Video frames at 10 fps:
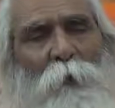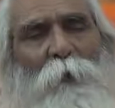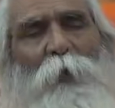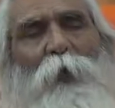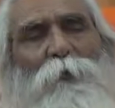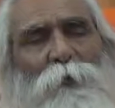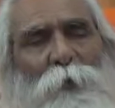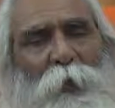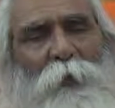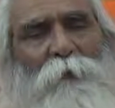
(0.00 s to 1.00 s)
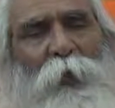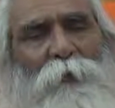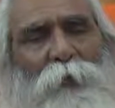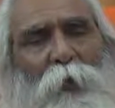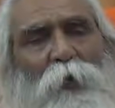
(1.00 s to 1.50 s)
because that
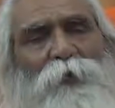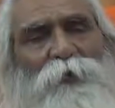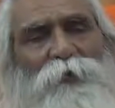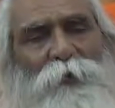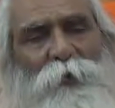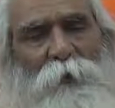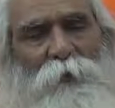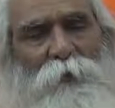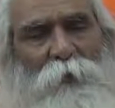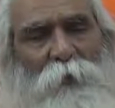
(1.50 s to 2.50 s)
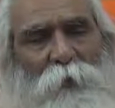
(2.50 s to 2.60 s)
was the coincidence.